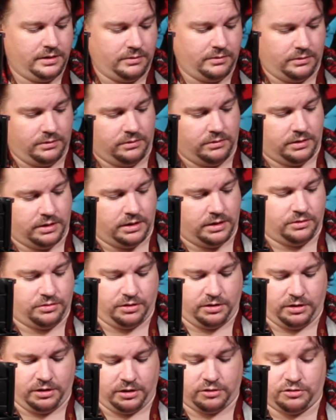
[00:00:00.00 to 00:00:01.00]
Oh yes, an
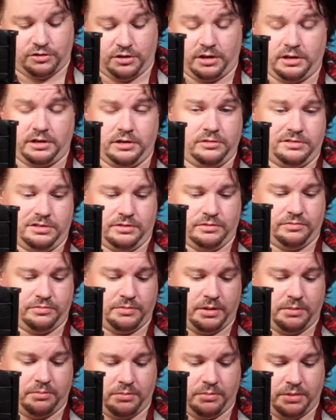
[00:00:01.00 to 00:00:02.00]
executive
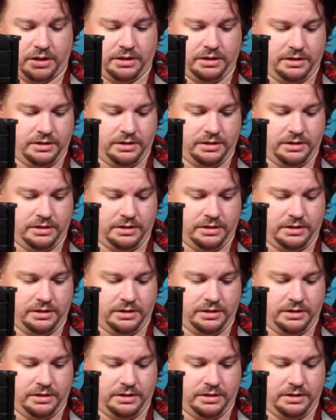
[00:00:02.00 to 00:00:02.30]
member.